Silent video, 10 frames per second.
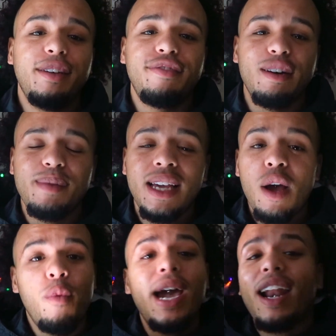You feel me?
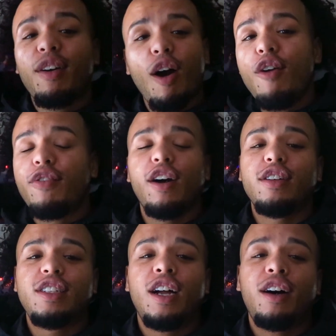We gotta grow
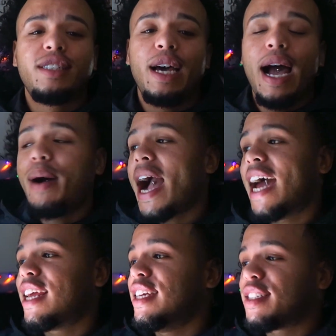first. You know what I'm saying? I, I
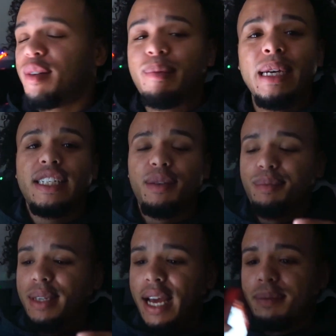gotta get some, get
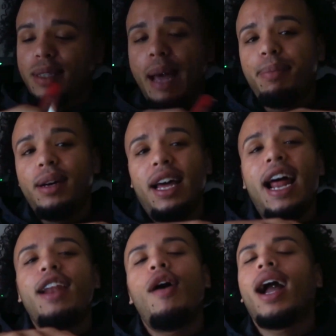some damn type of, and
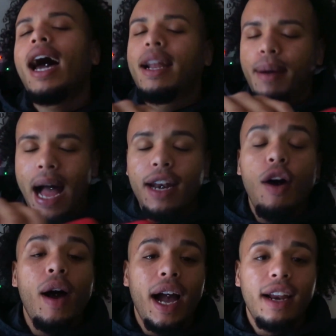I know I got to I
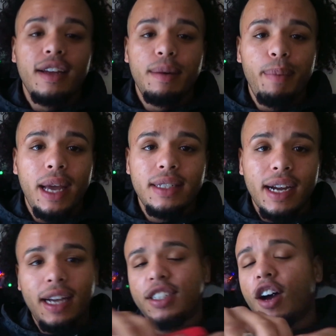know I got a good base.
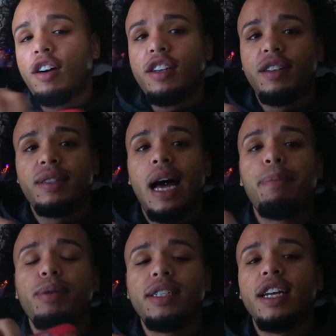I got y'all. You know what I'm saying?
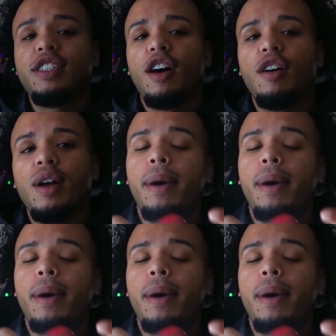I appreciate y'all.